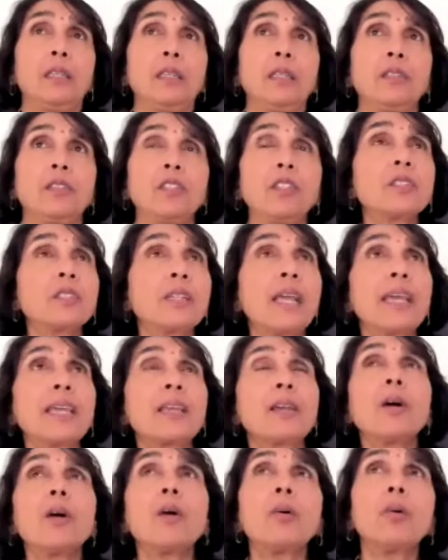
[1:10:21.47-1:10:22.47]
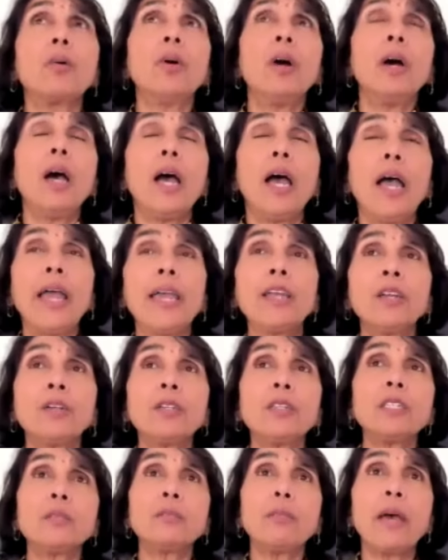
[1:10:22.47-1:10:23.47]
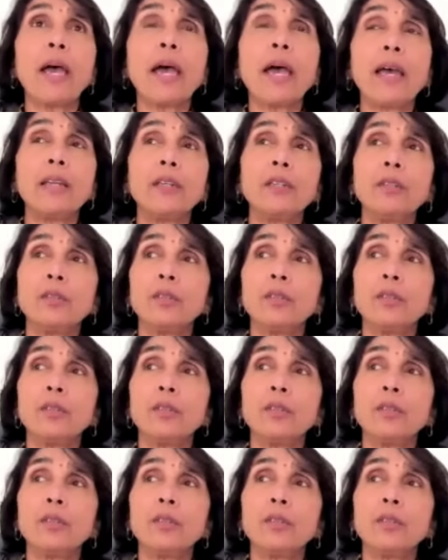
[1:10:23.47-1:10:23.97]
just like, oh, anger is bad,